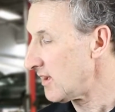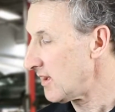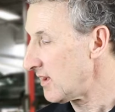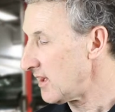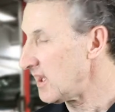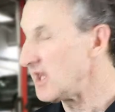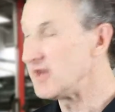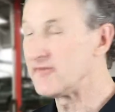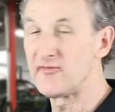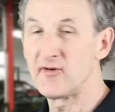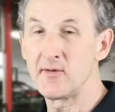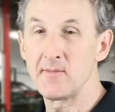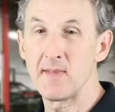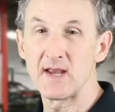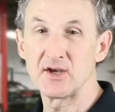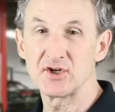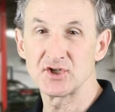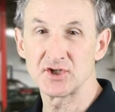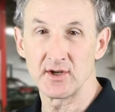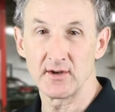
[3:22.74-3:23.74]

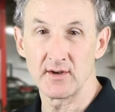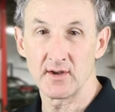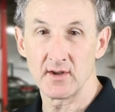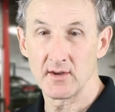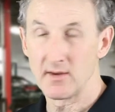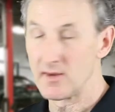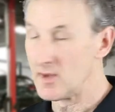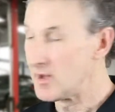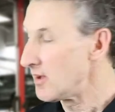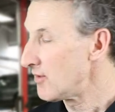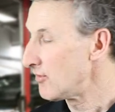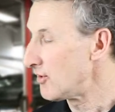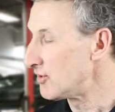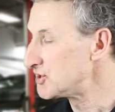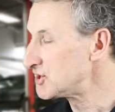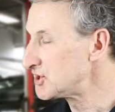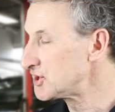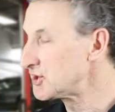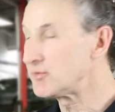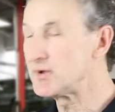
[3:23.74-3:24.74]
Information.
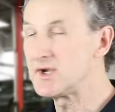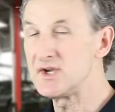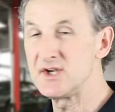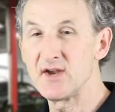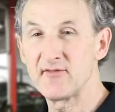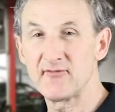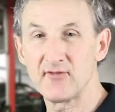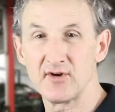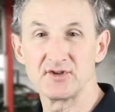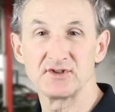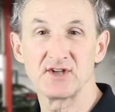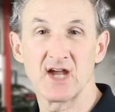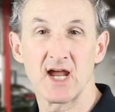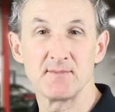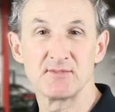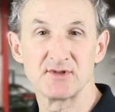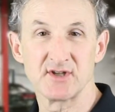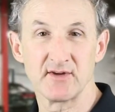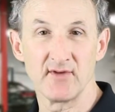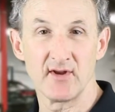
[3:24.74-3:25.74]
There's 3 different
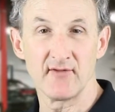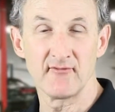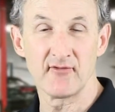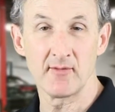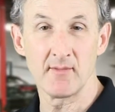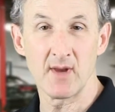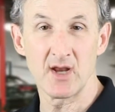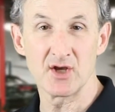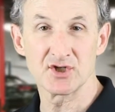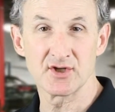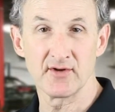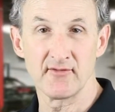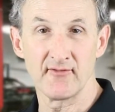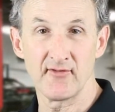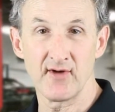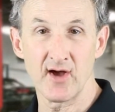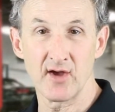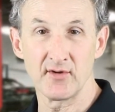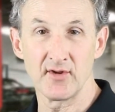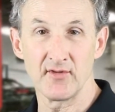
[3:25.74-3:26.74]
types of information
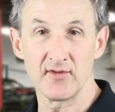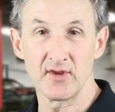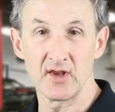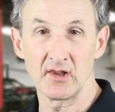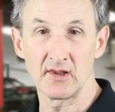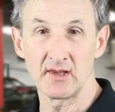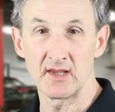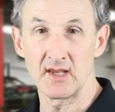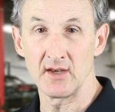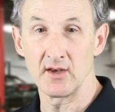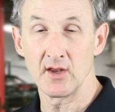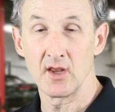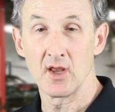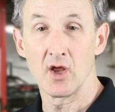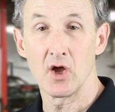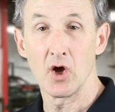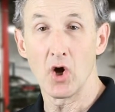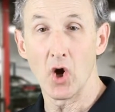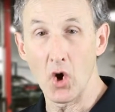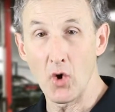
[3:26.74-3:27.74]
found in the Elite:
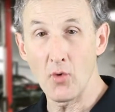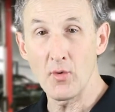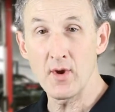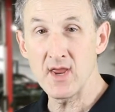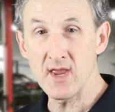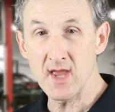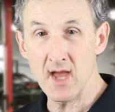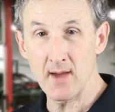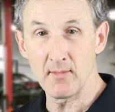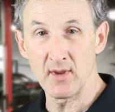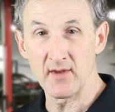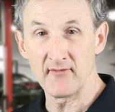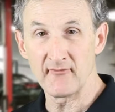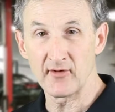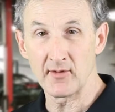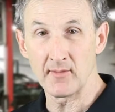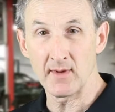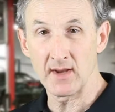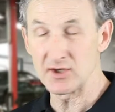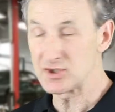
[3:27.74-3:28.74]
OEM
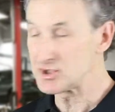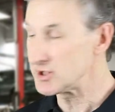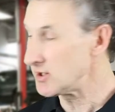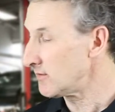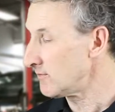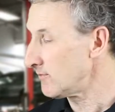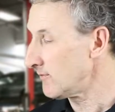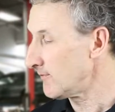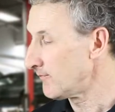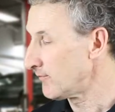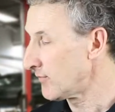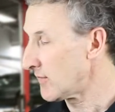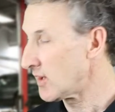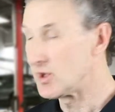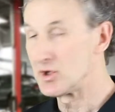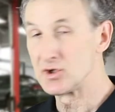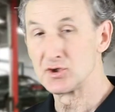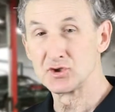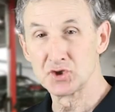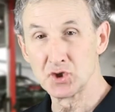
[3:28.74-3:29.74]
information,
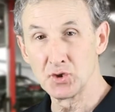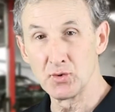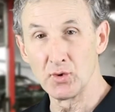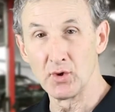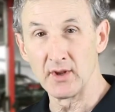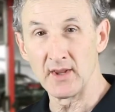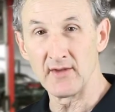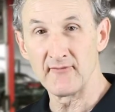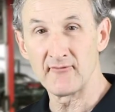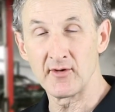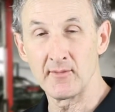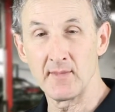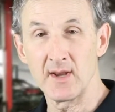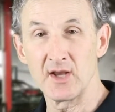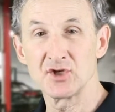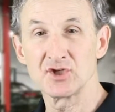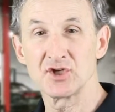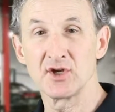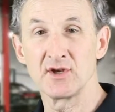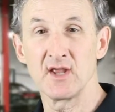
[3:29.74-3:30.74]
tool
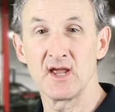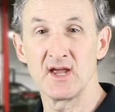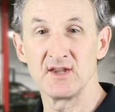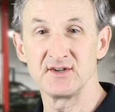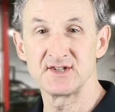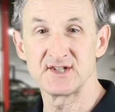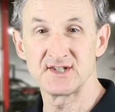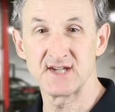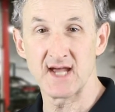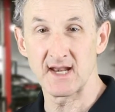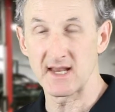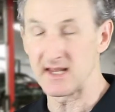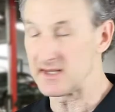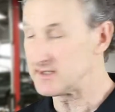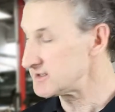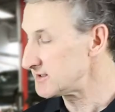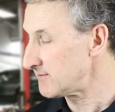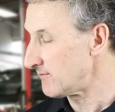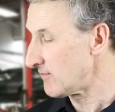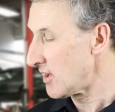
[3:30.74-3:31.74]
information, and
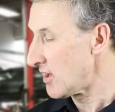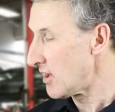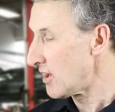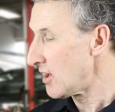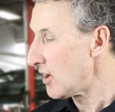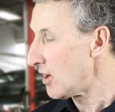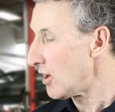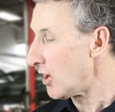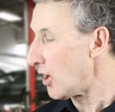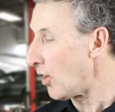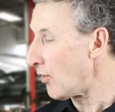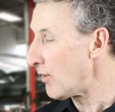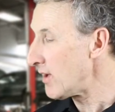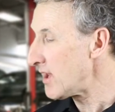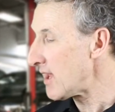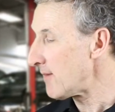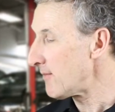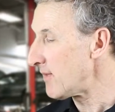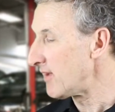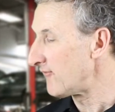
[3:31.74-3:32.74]
settings.
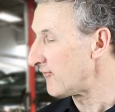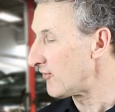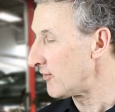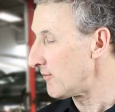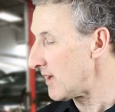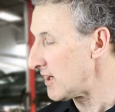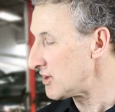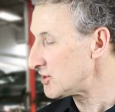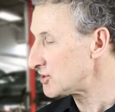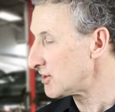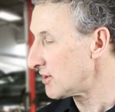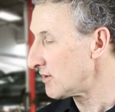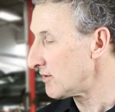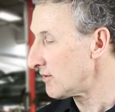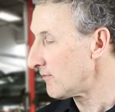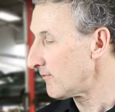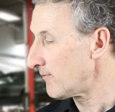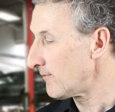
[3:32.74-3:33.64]
OEM information